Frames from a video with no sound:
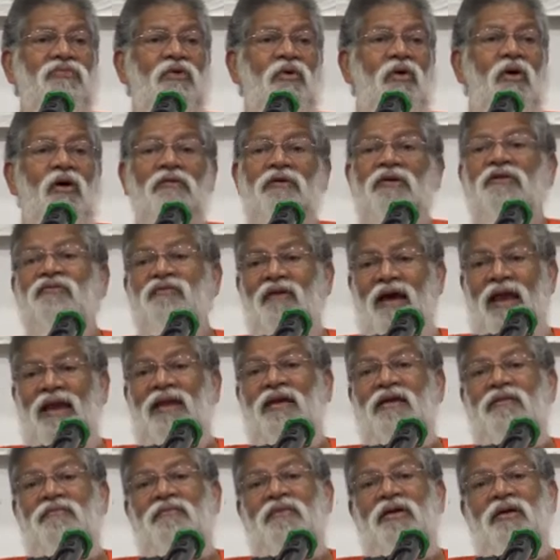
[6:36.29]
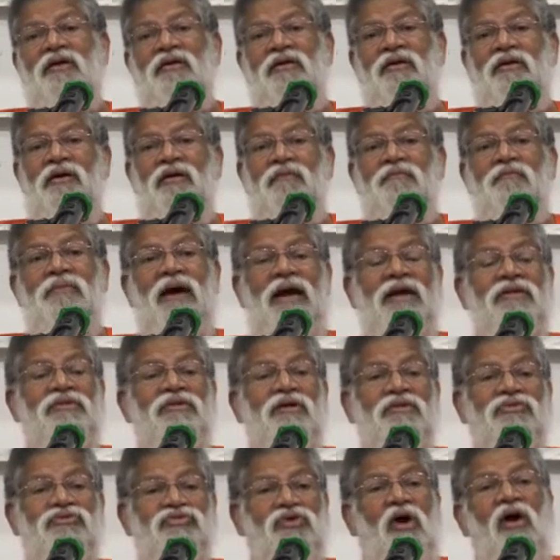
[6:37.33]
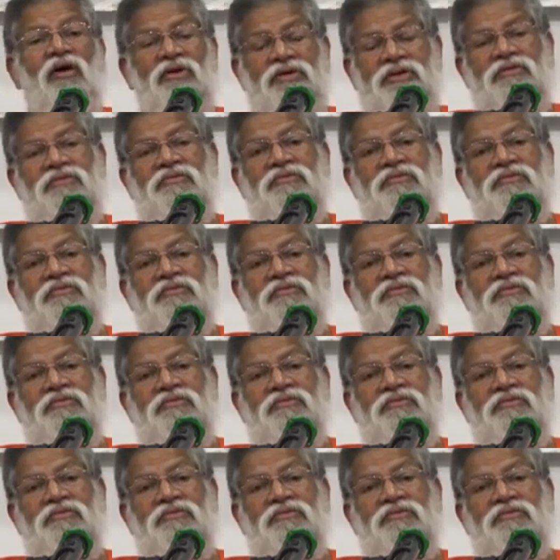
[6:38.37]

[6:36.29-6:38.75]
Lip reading: overwhelmed by the thought.